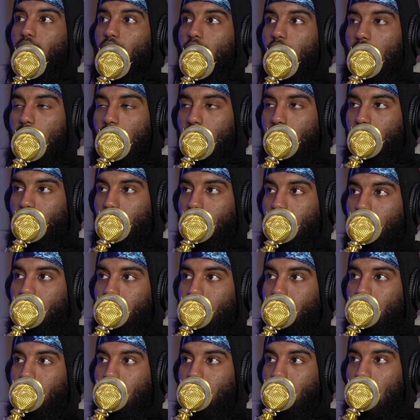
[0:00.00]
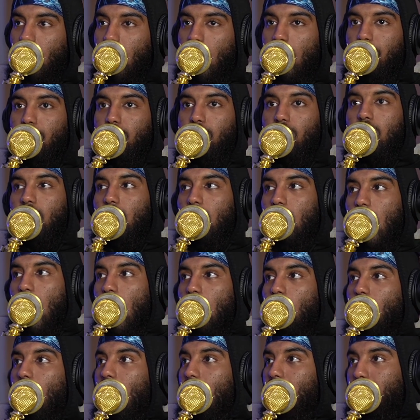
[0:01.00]
I had in Ohio. I
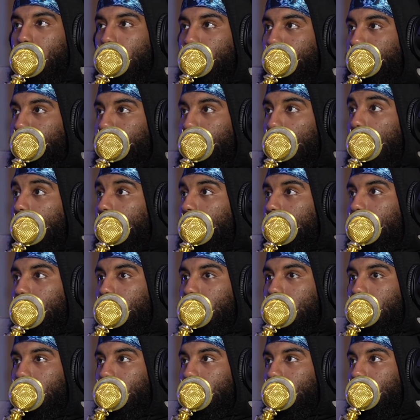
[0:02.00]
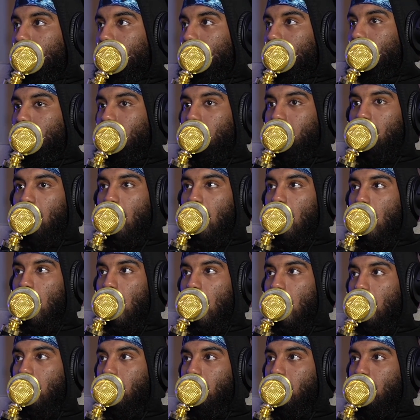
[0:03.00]
don't have the friends
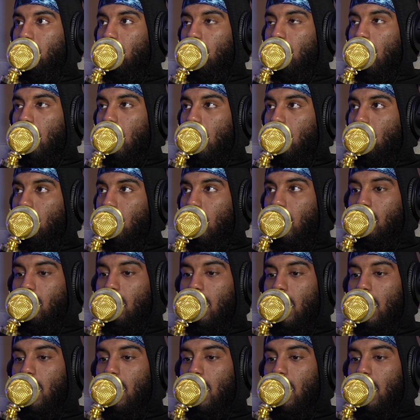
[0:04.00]
that I had in Ohio.